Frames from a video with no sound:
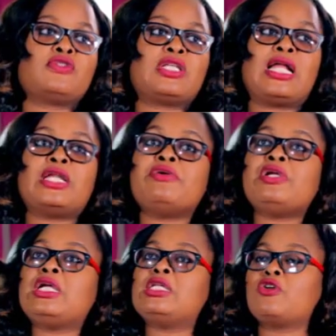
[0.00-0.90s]
of
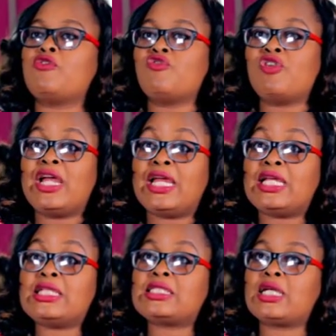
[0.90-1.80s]
salaries, of
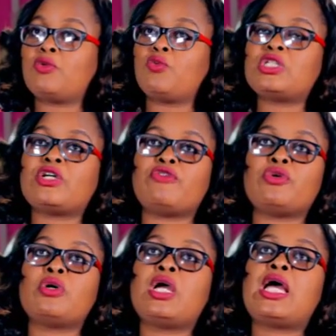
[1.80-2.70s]
rent, and what have
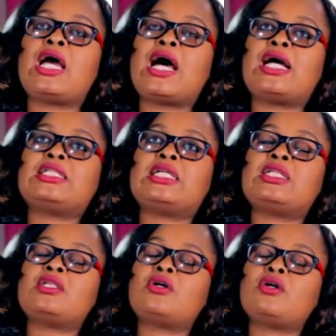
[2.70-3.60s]
you. And
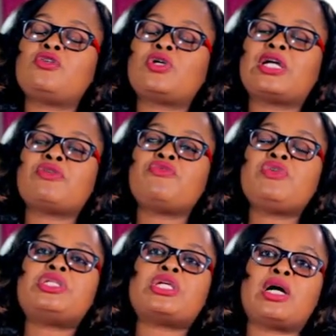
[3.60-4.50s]
then you can
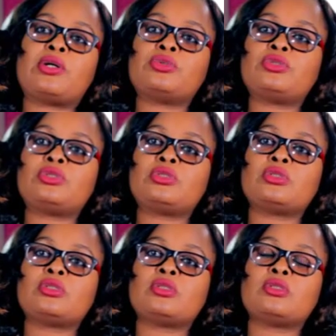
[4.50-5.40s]
reach out,
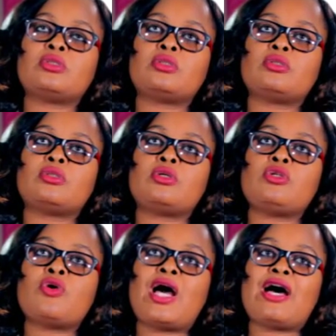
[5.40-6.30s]

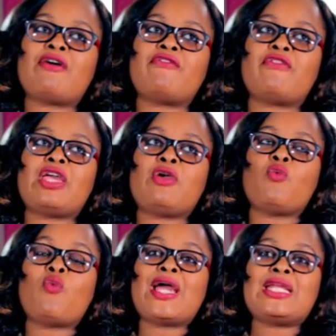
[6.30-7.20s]
you have a
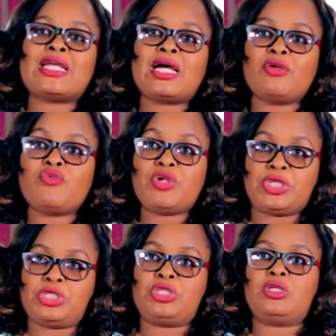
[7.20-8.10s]
wider
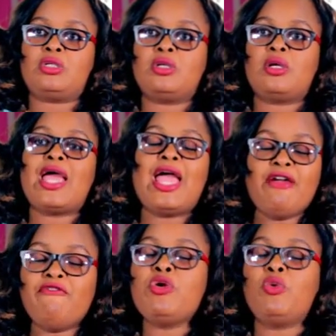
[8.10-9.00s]
reach.
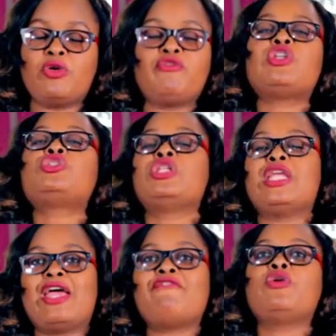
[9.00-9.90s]
Everyone,
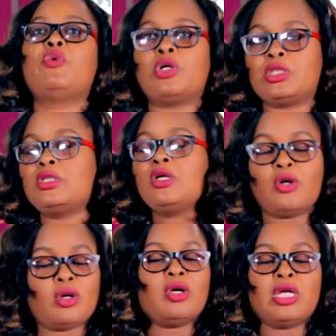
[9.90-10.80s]
virtually everyone
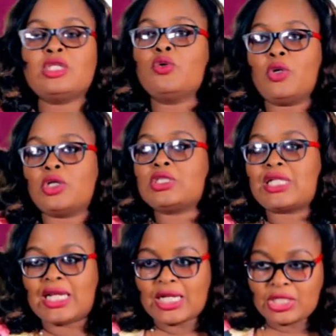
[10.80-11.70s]
in the world can